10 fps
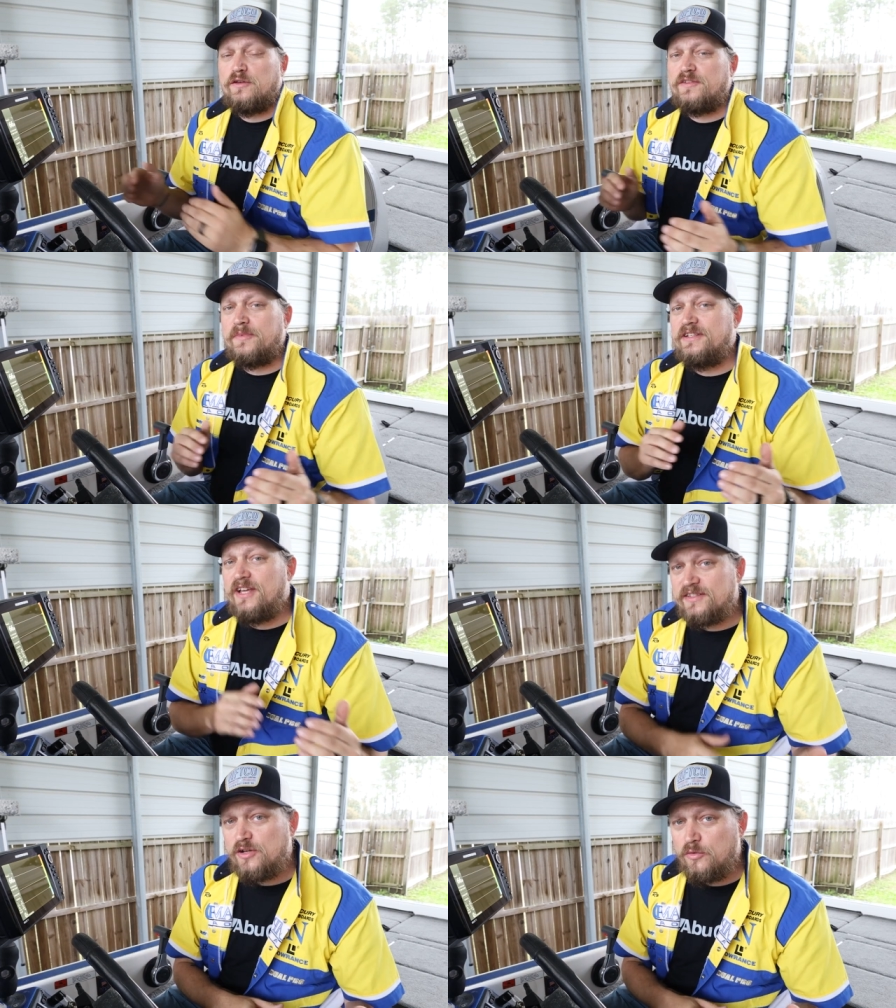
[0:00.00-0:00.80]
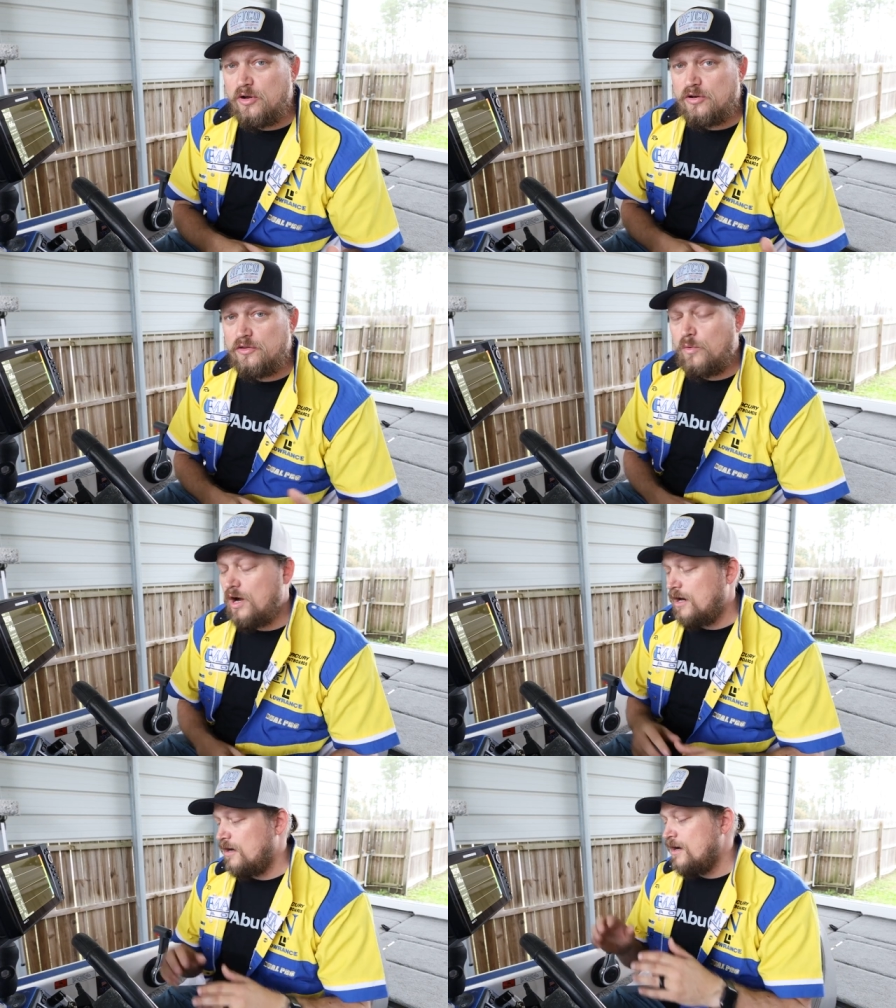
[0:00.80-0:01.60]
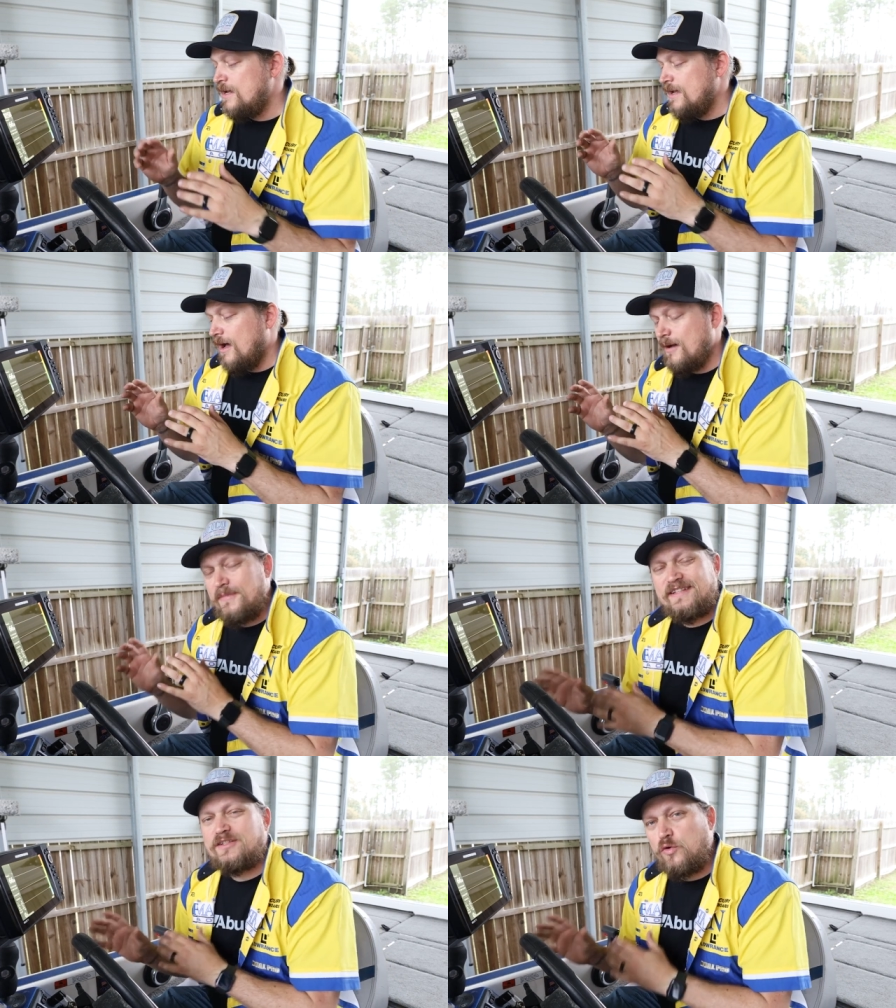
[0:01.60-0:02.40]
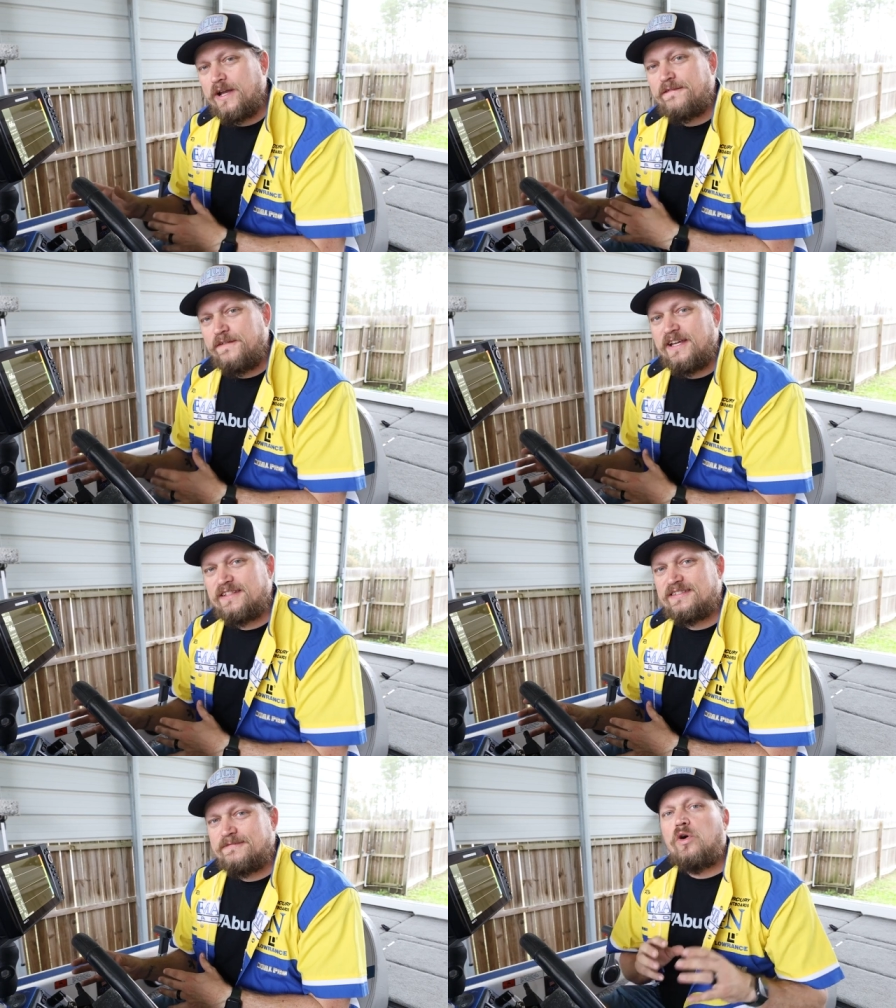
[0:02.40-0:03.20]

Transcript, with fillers: So if something does go wrong on the water, um, it's a quick fix.